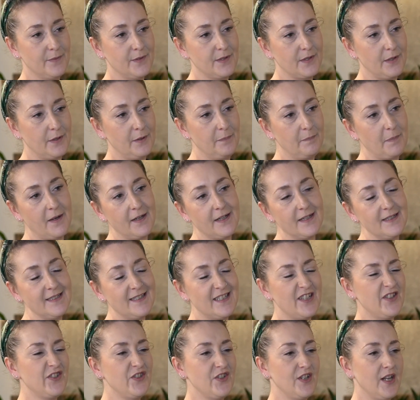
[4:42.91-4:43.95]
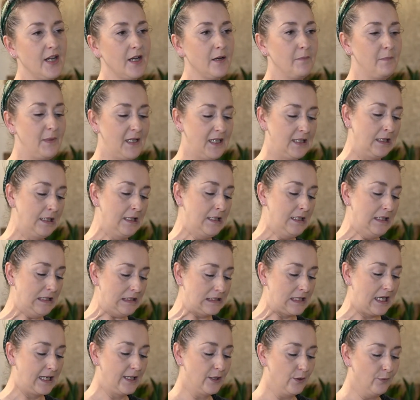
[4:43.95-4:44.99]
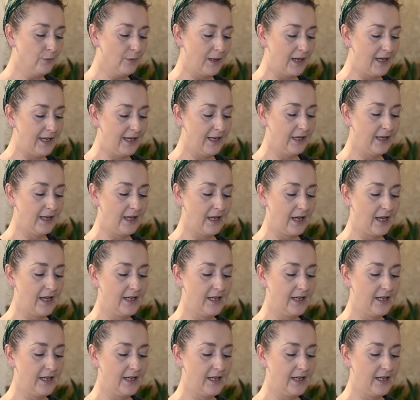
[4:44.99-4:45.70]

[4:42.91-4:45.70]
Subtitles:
So by conditioning, I mean take away